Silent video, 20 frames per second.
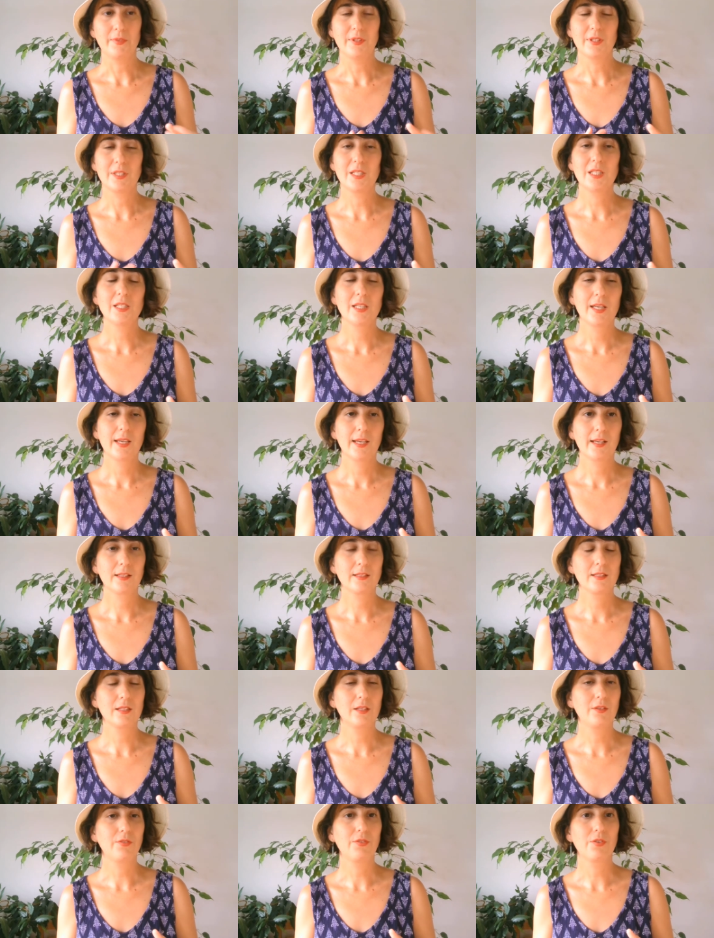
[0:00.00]

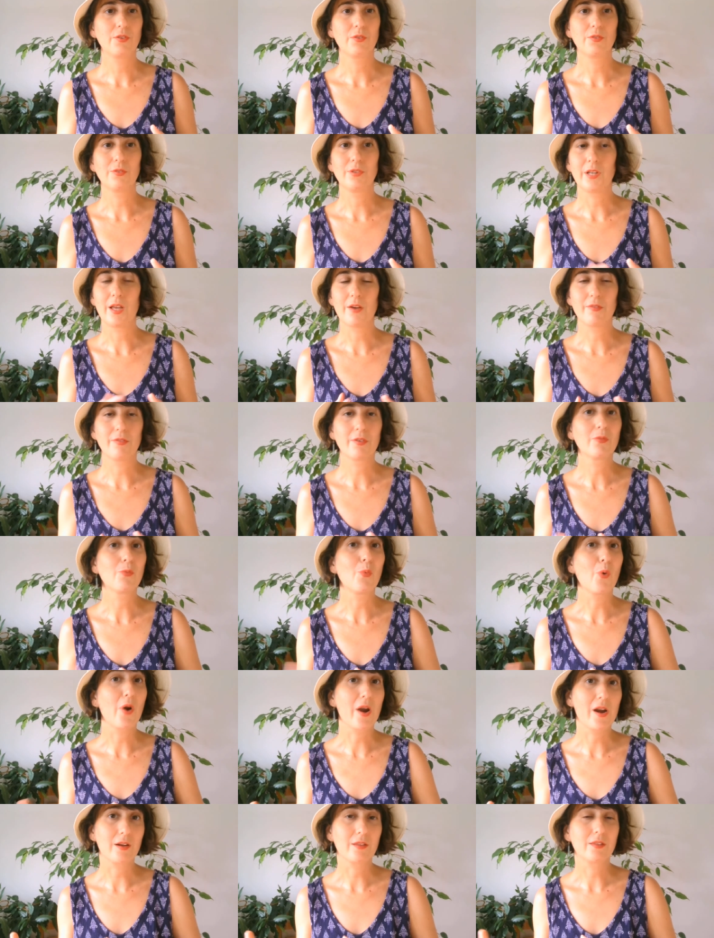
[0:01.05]
details if you never
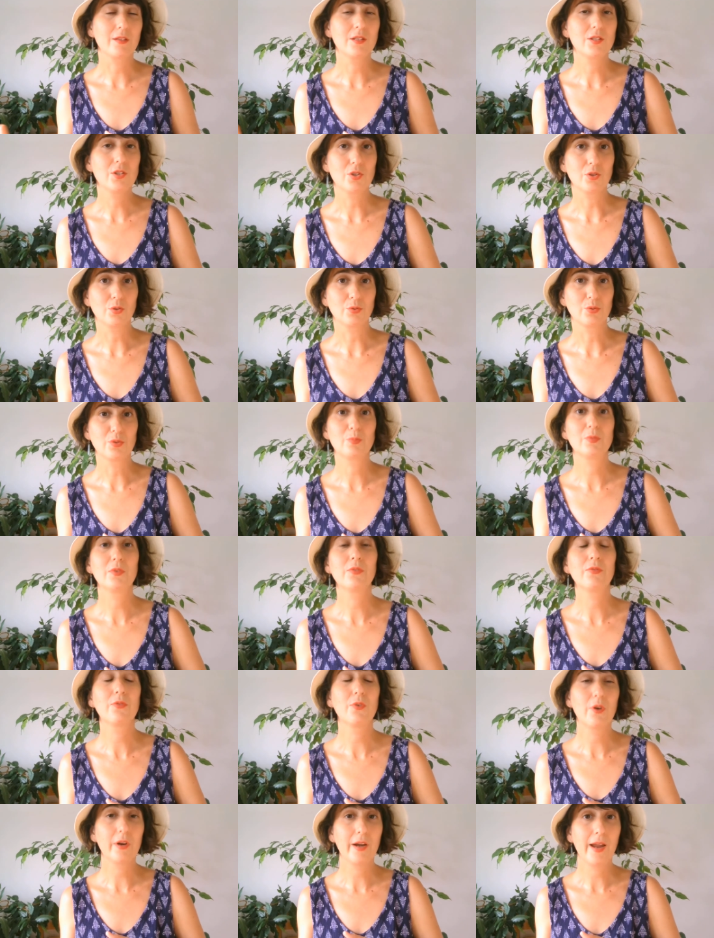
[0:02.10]
wear the shoes
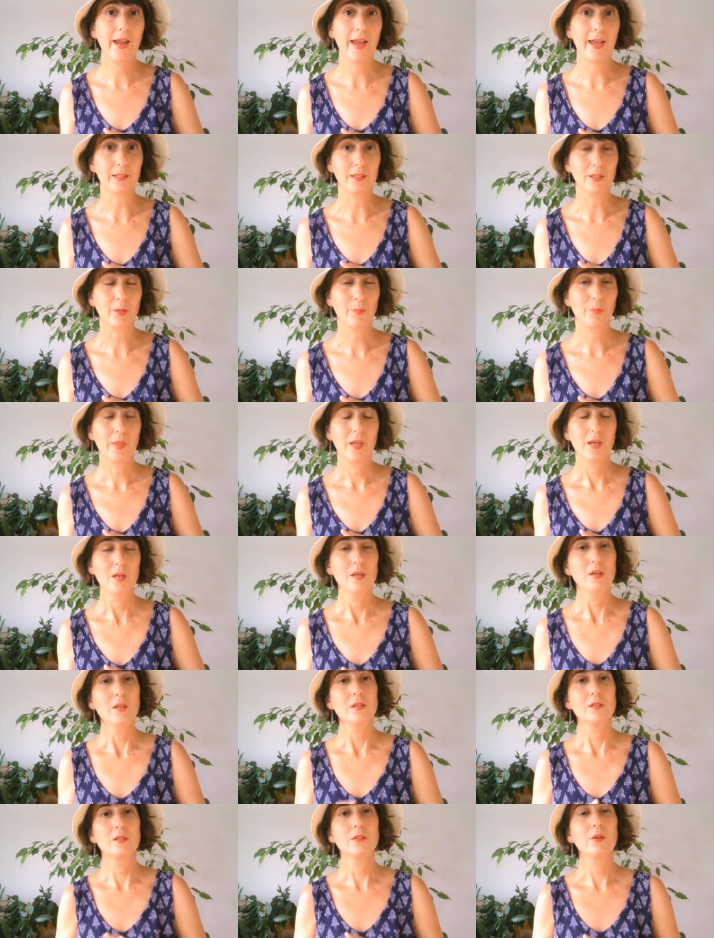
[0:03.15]
beforehand.
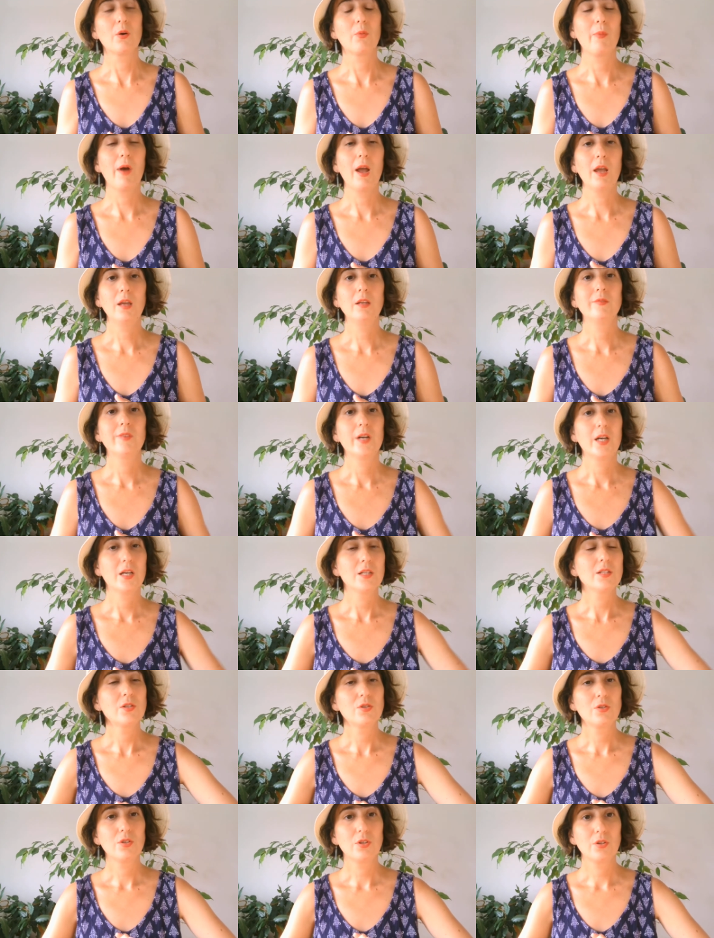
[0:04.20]
So my
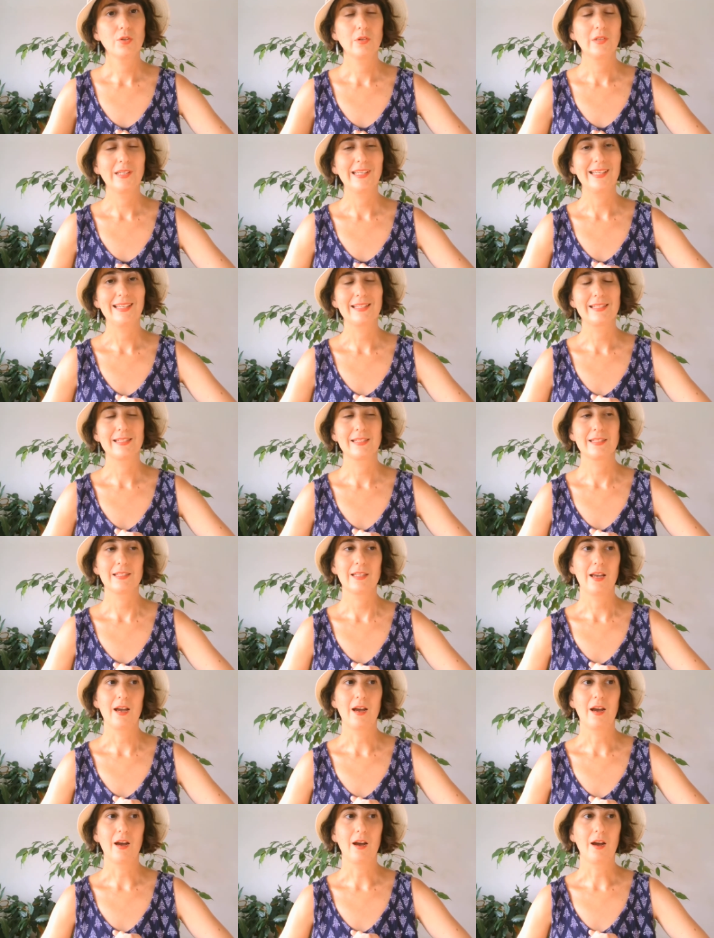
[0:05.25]
advice to you is,
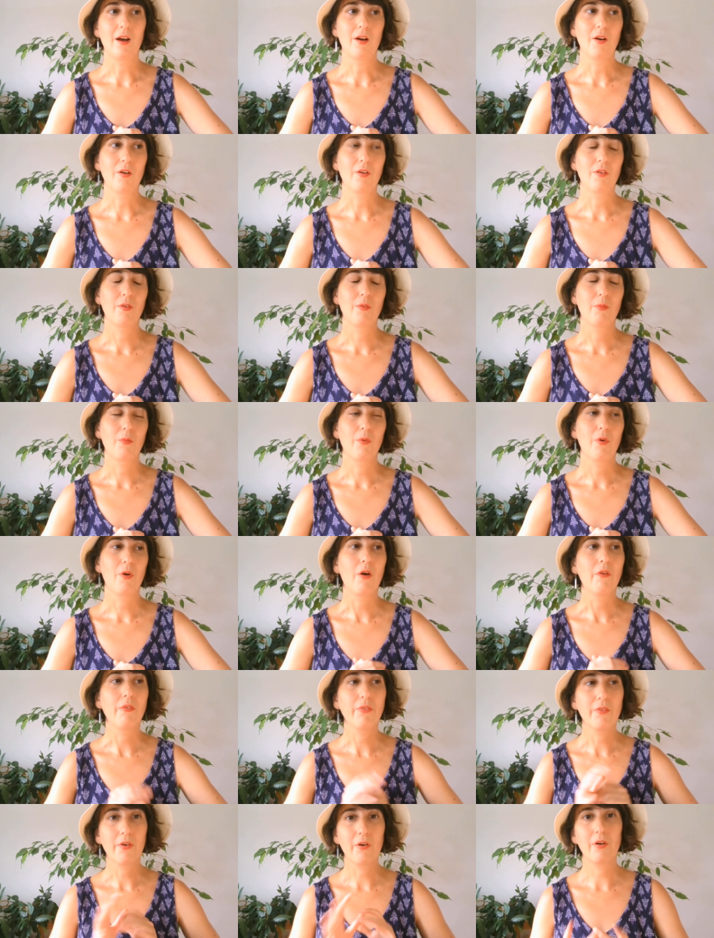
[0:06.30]

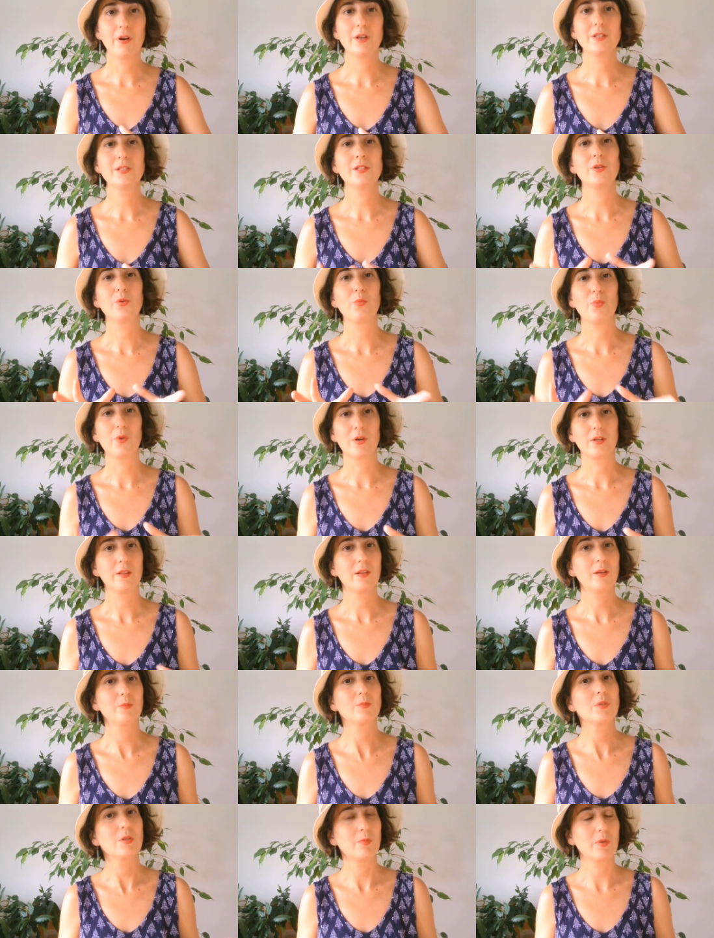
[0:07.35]
of course, you want
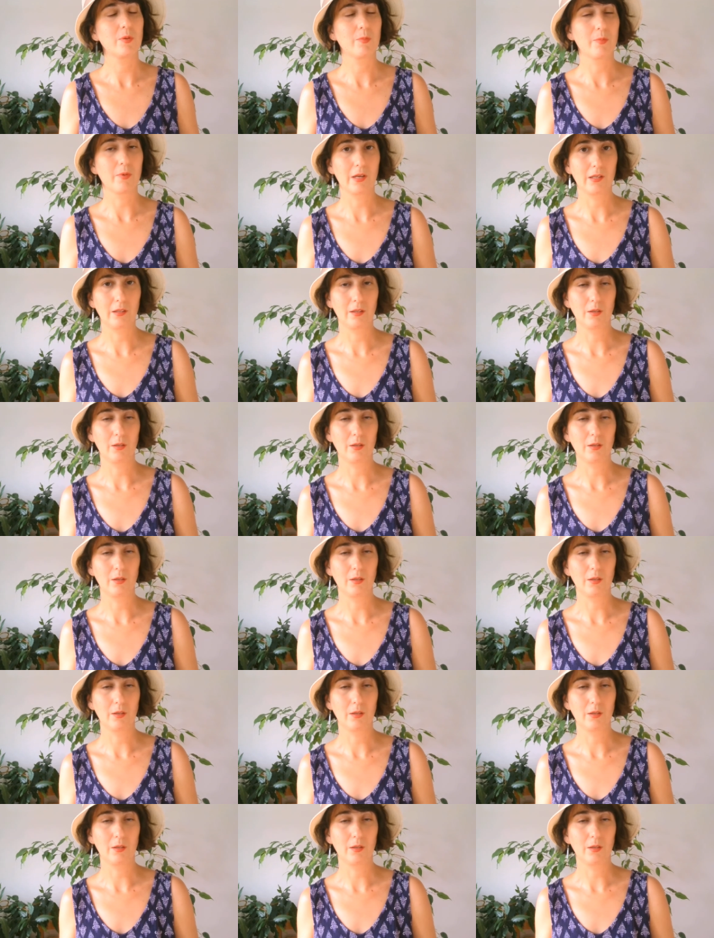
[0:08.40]
them to be brand